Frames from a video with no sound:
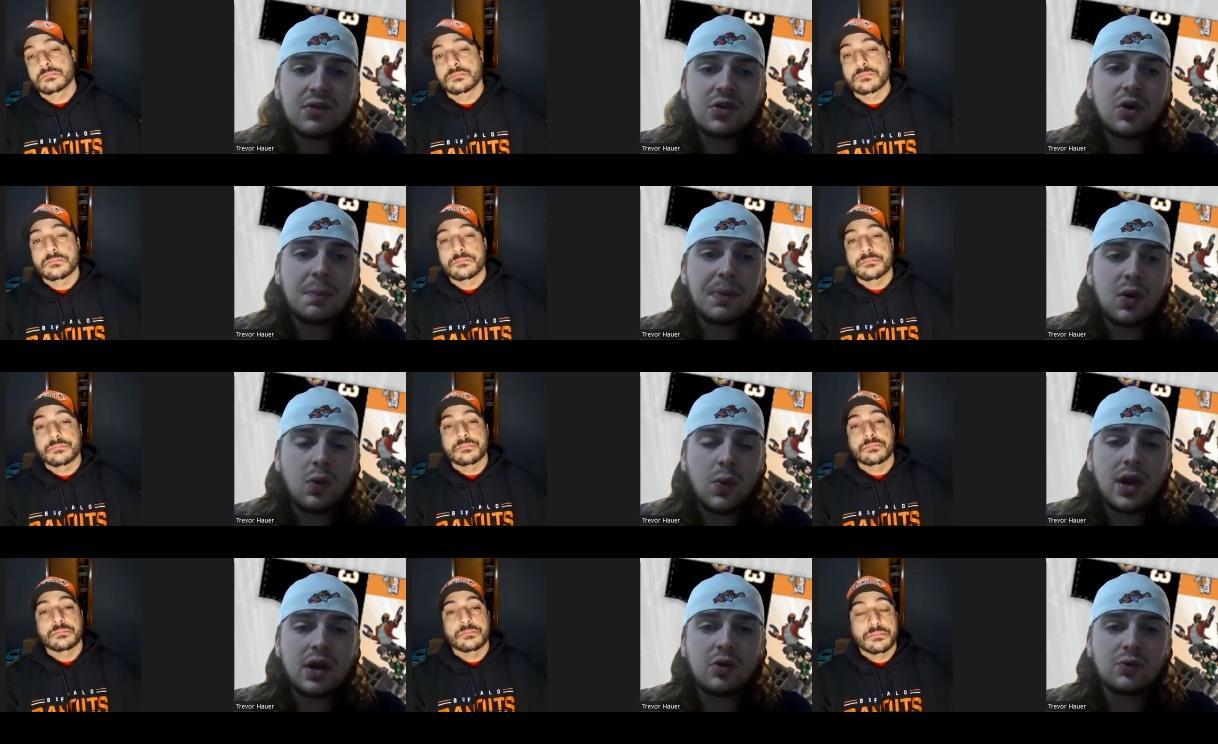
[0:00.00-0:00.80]
Speaker 1: a little bit of
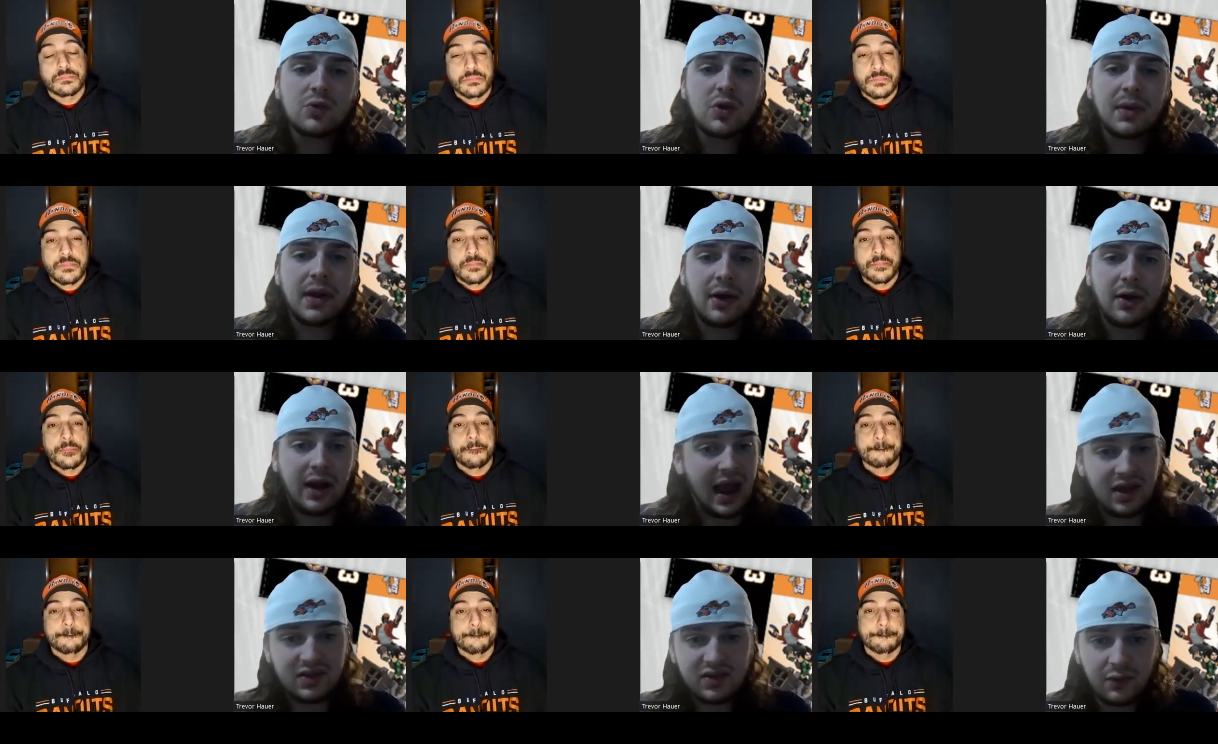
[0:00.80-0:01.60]
wiggle room here.
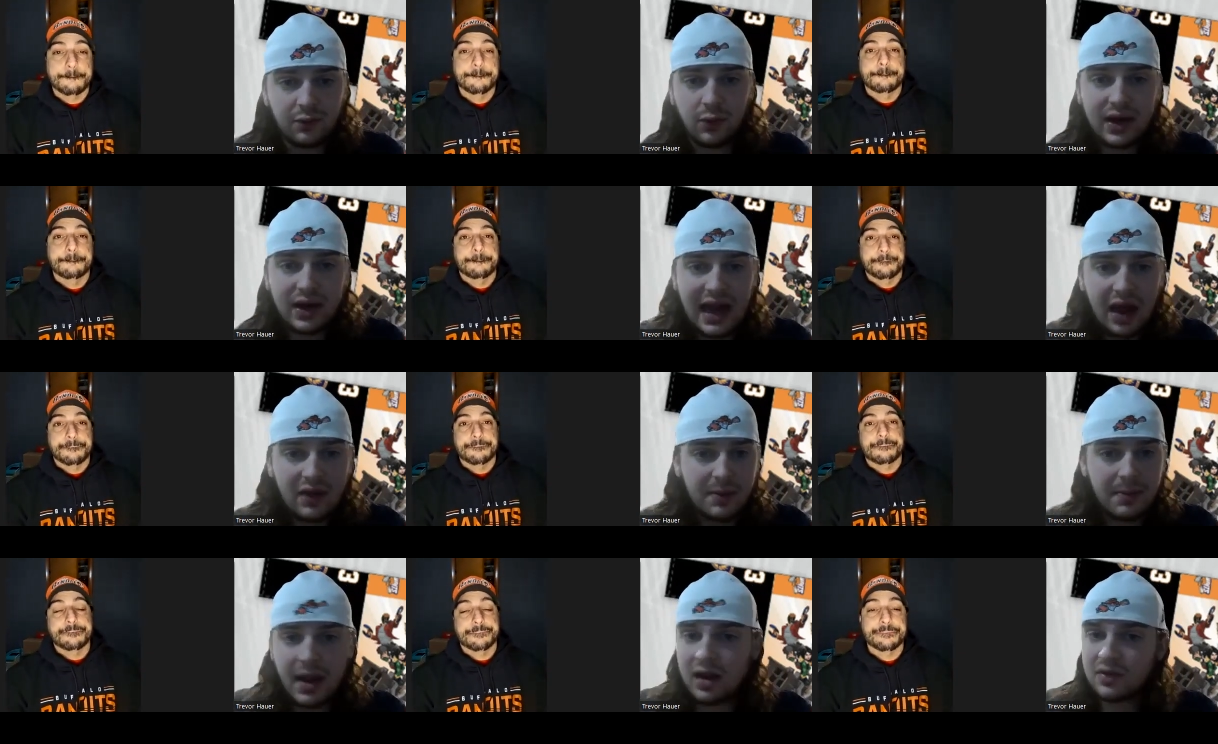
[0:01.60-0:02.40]
As of right now, the
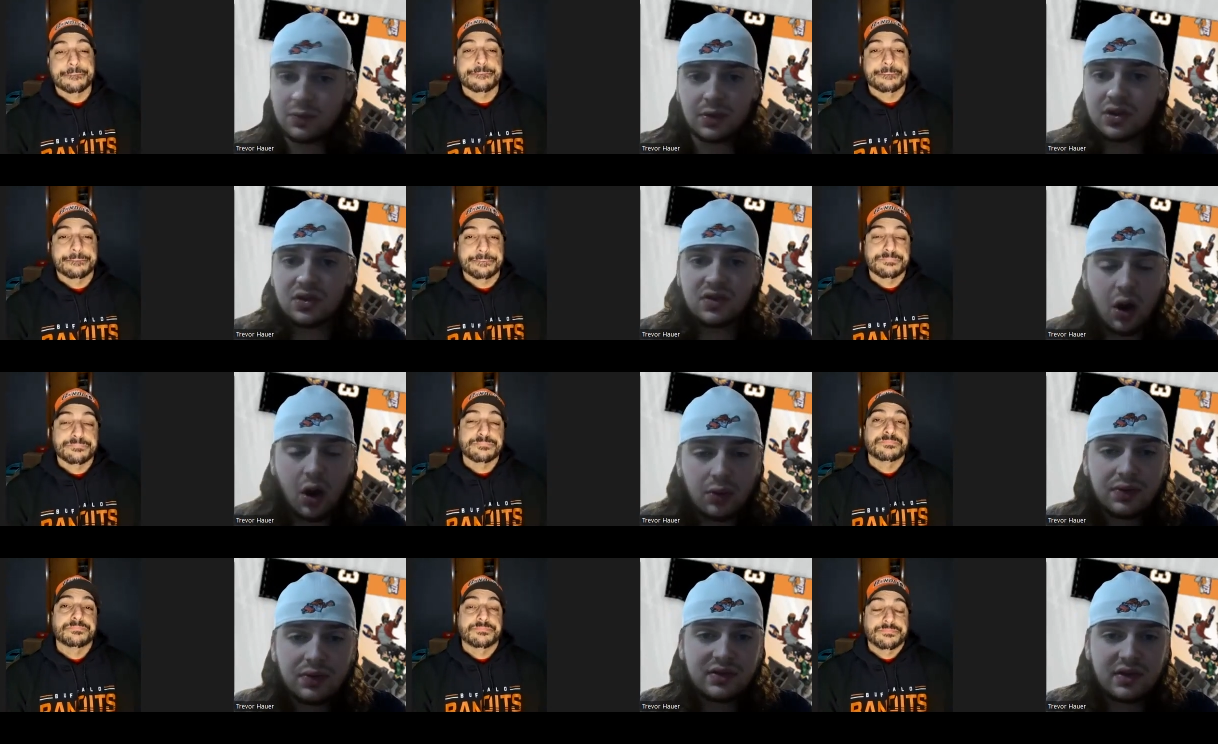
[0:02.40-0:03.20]
Bandits really
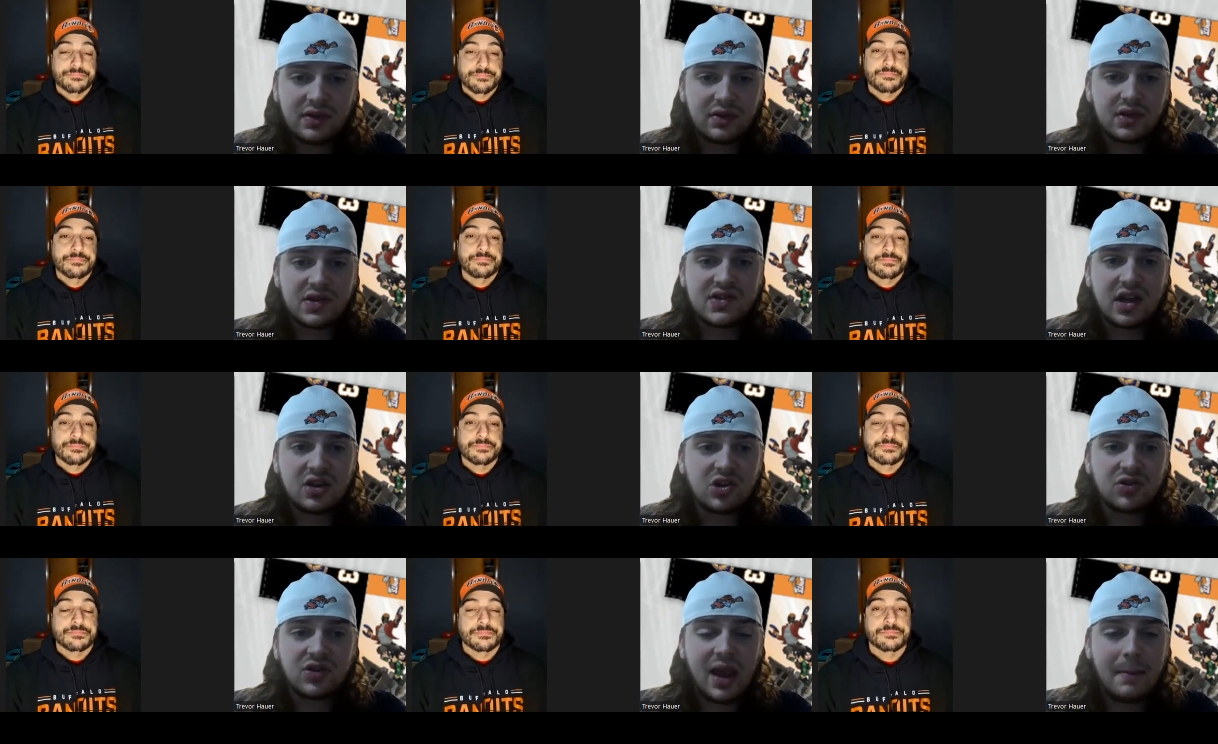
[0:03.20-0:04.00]
don't. This is
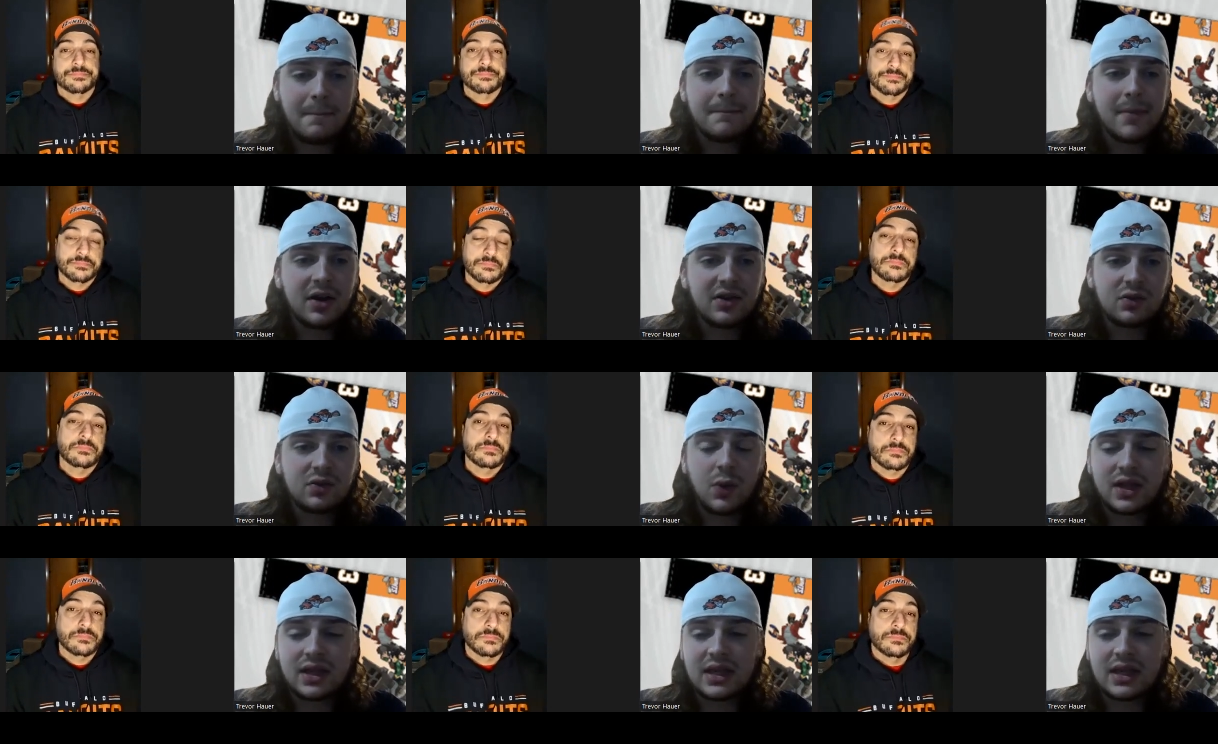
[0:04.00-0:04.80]
essentially a must
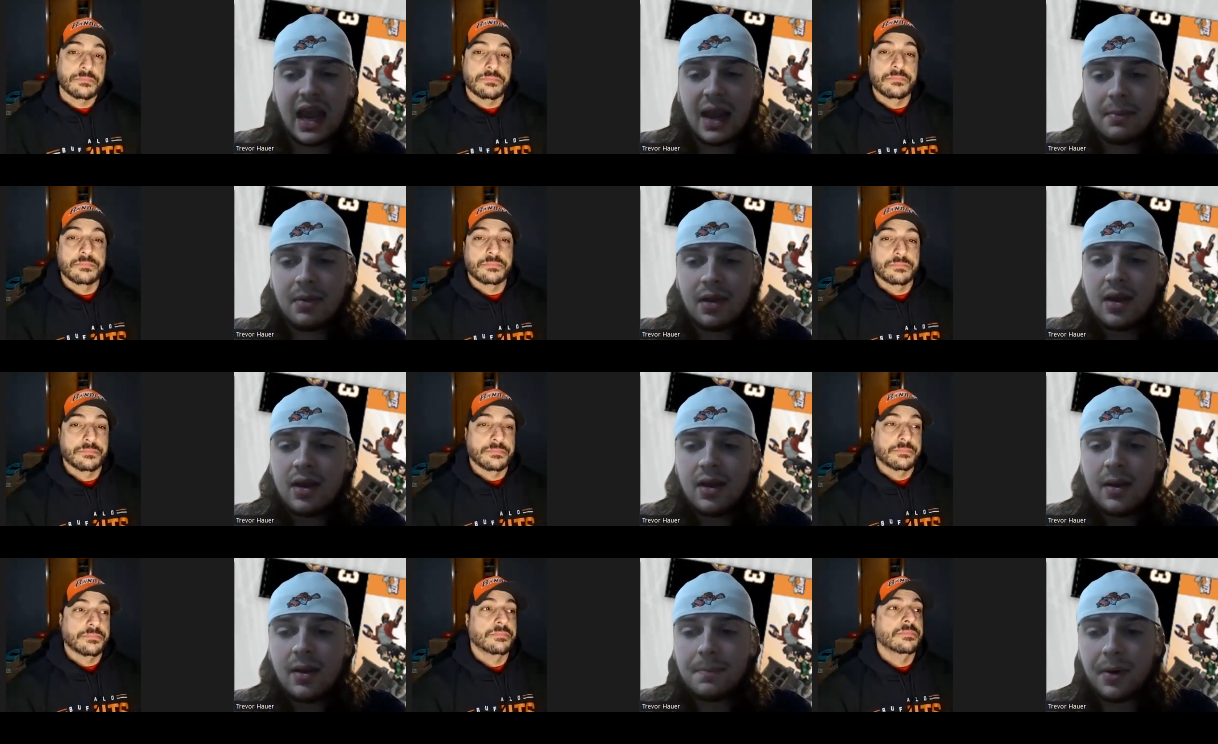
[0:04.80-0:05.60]
win game.
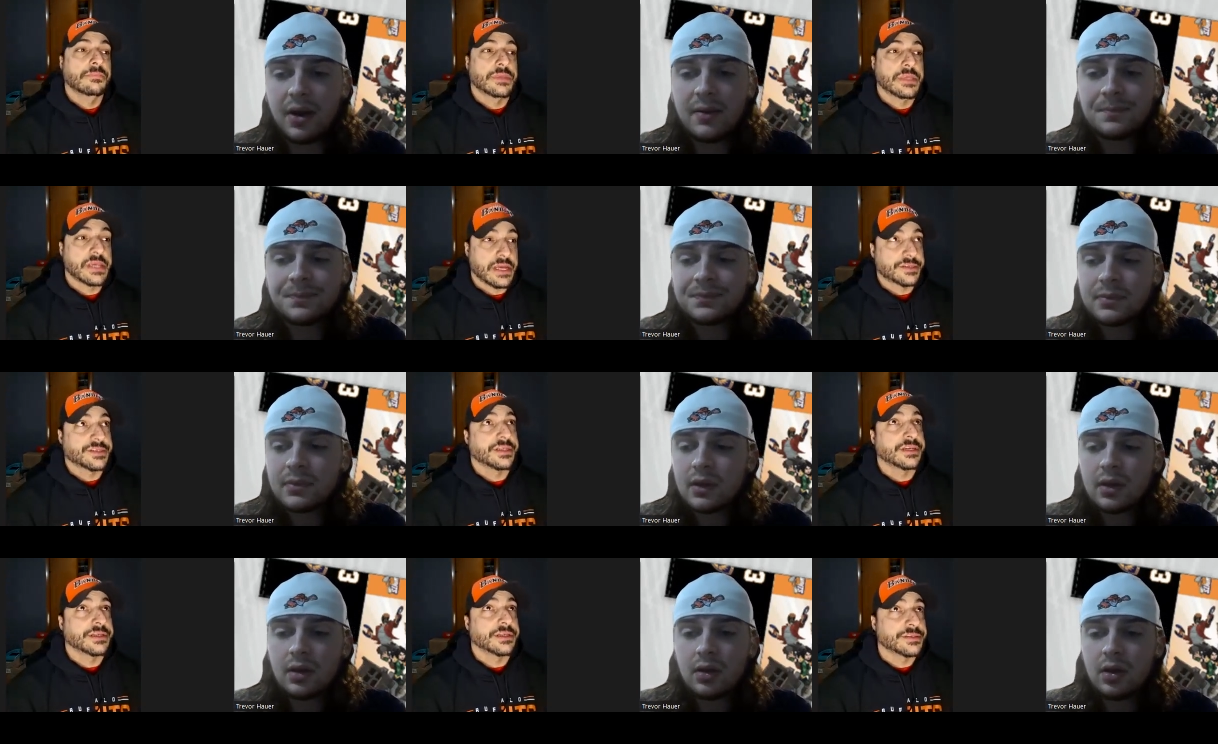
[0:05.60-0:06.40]
But yes, it
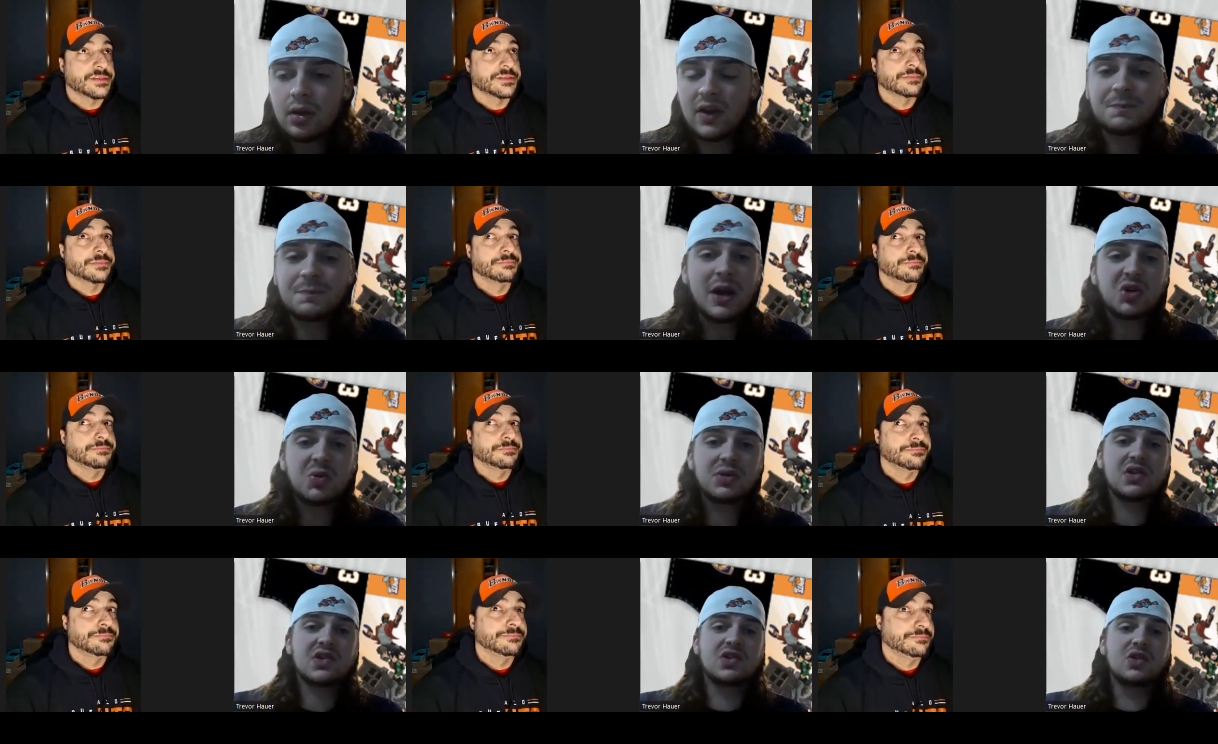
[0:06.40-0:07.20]
is. Especially with
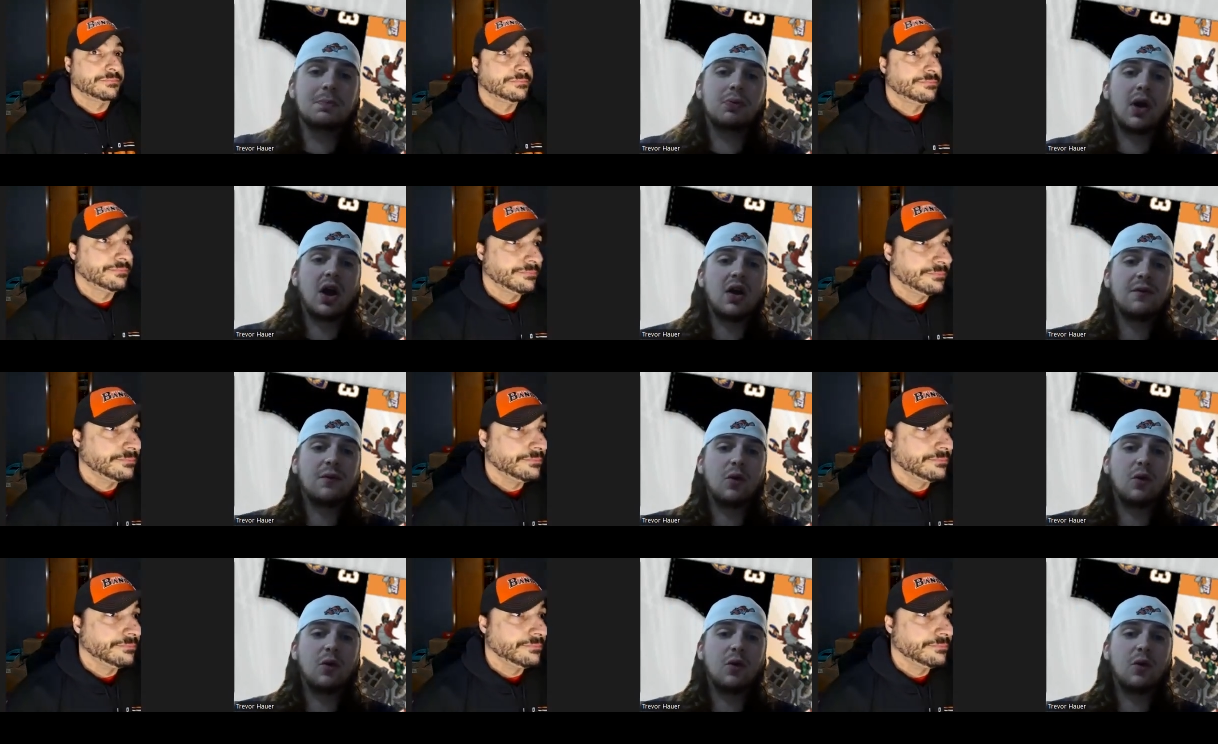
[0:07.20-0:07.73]
this new playoff